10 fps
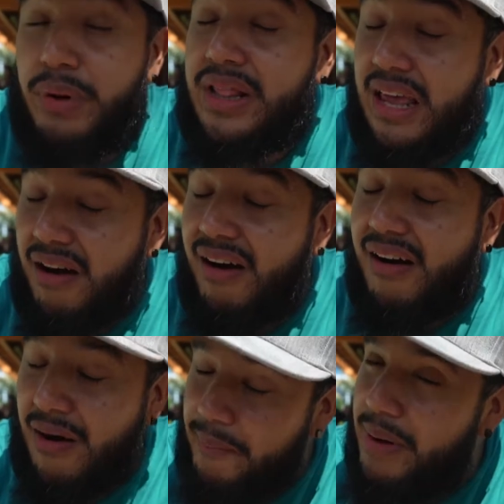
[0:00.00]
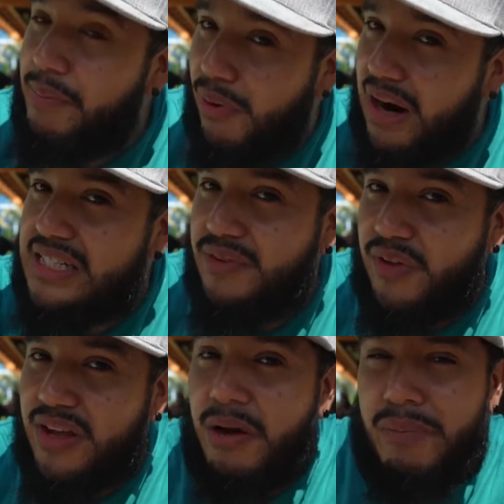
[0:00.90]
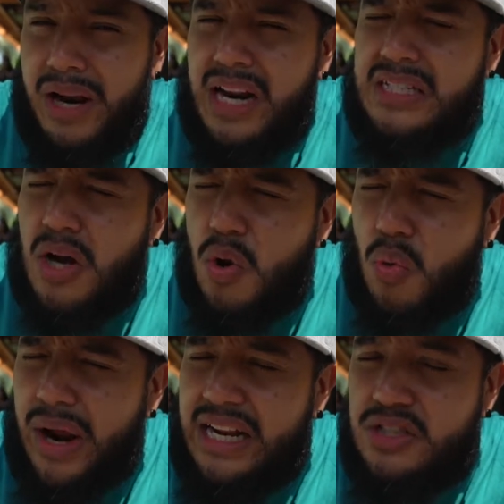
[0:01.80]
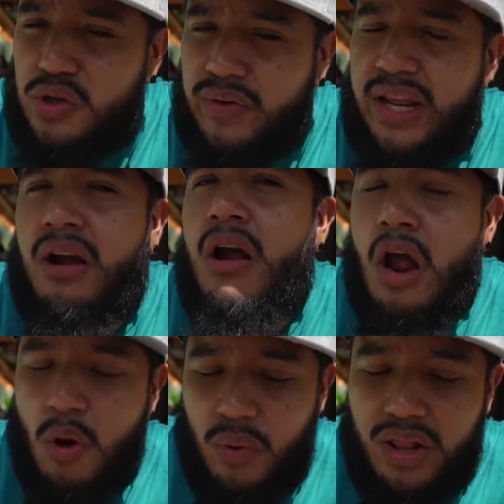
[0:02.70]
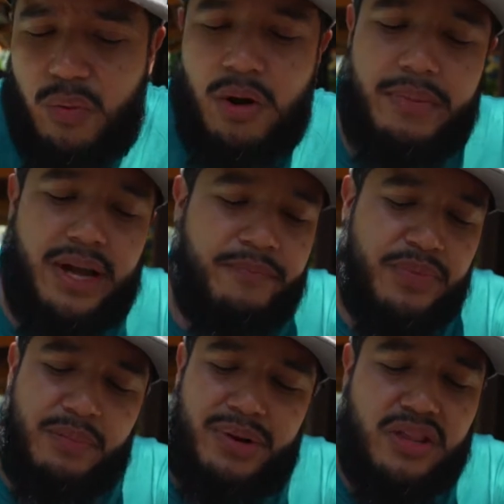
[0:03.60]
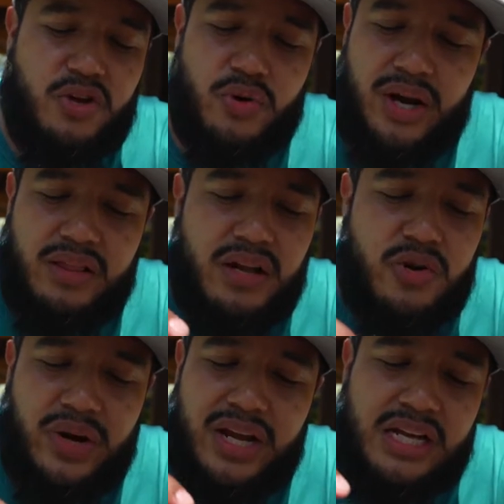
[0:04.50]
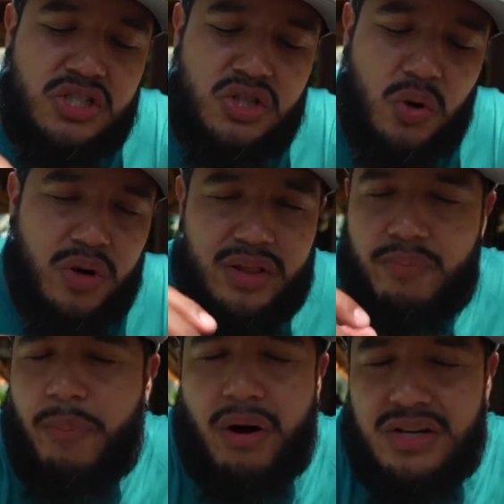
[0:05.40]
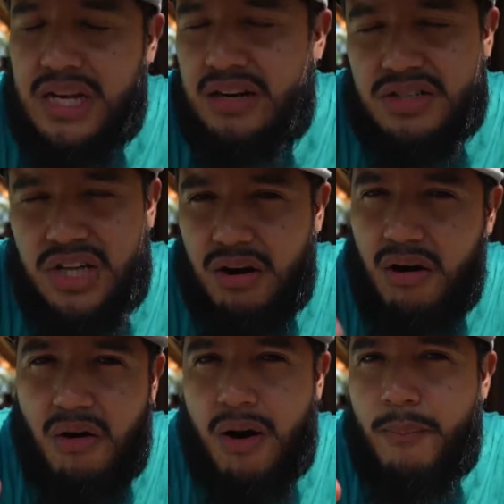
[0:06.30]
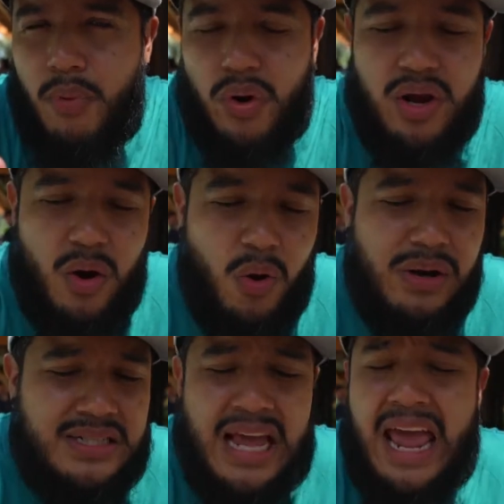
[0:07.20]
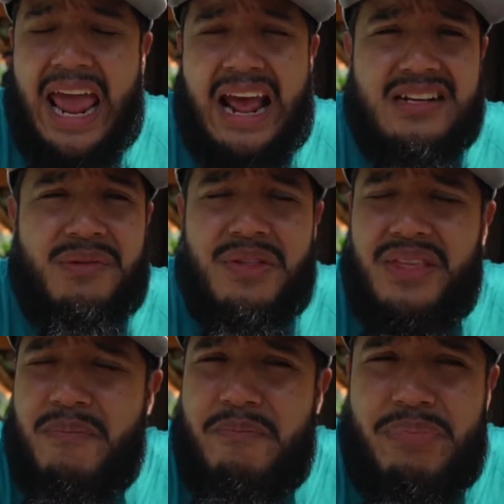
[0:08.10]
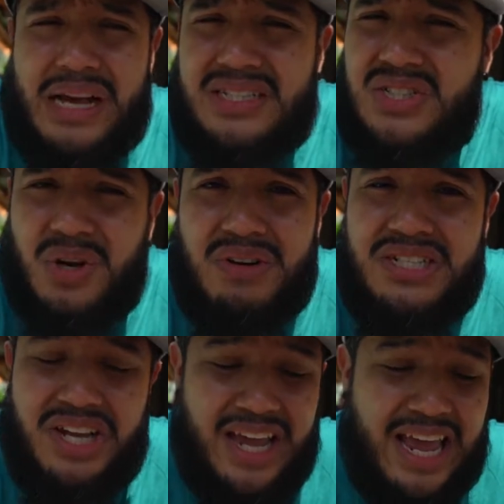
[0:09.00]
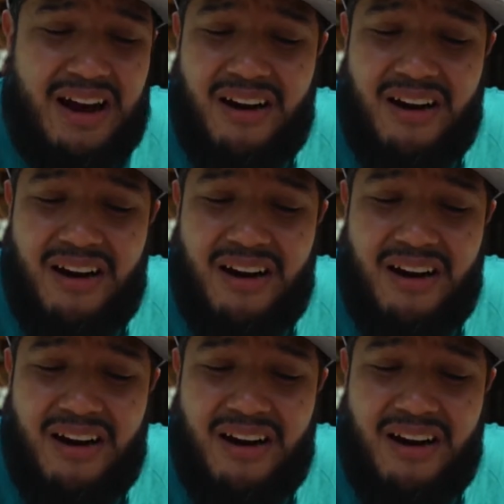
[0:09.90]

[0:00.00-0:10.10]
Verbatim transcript: But they are a bit pricey for the cup, but it is a great souvenir, really well made. But the drink is so good. The bartenders here are on point always, and some of the best service you can get.